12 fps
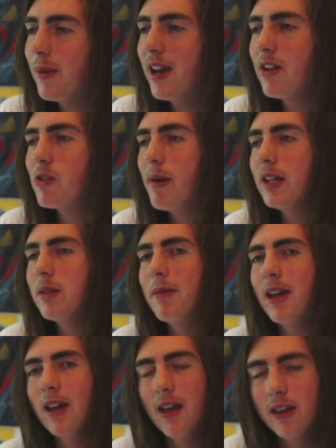when he reminded
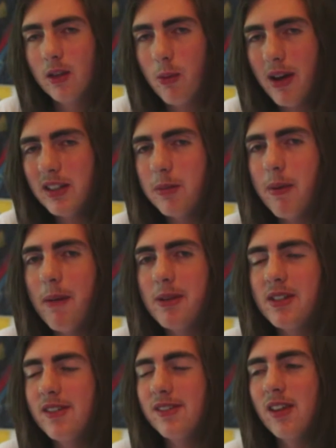me, the white
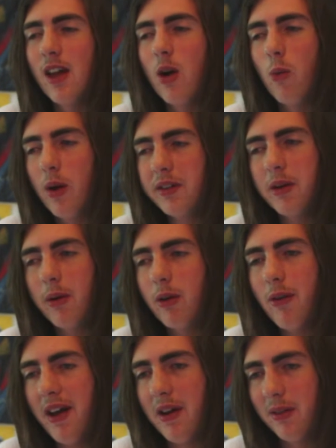supremacists weren't going
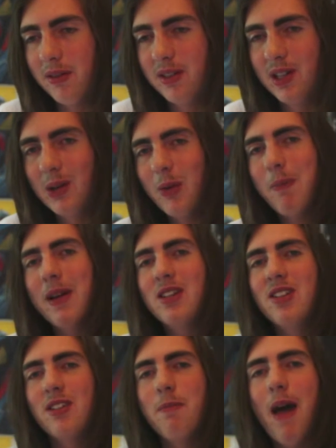around with
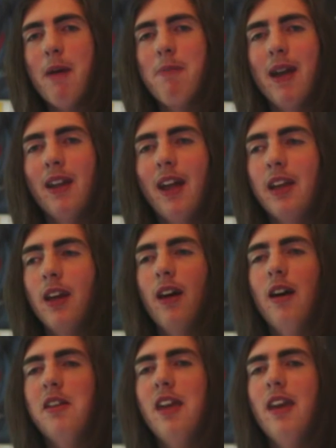pictures of Pepe like,
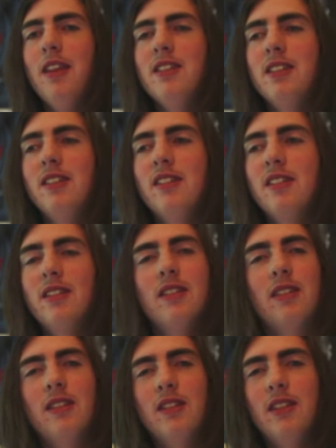okay, this is
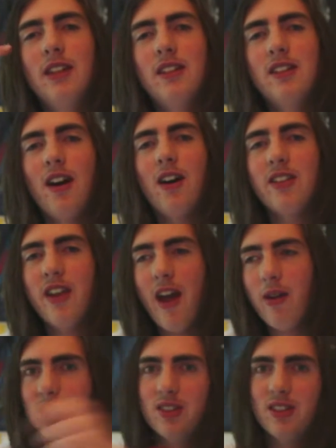ours
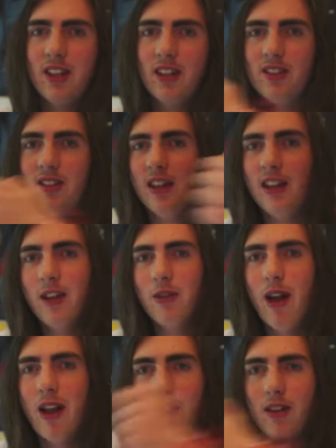now. Stick like a
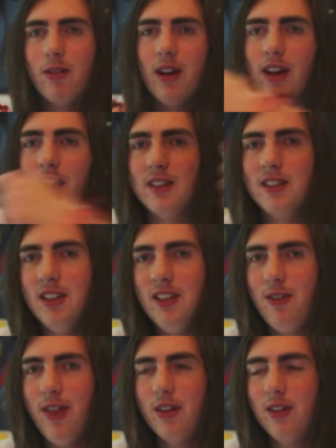red Nazi
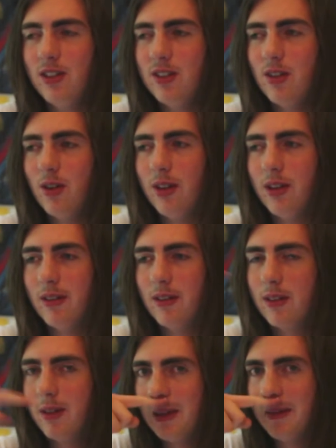thing on his shoulders.
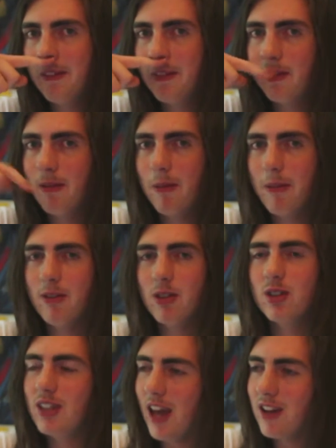Give him a bit of a
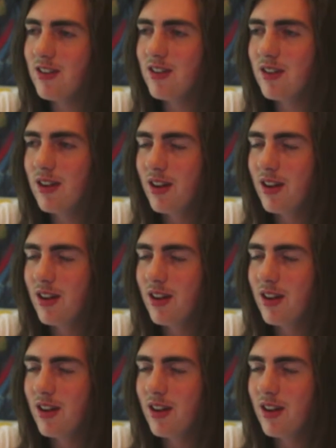stash.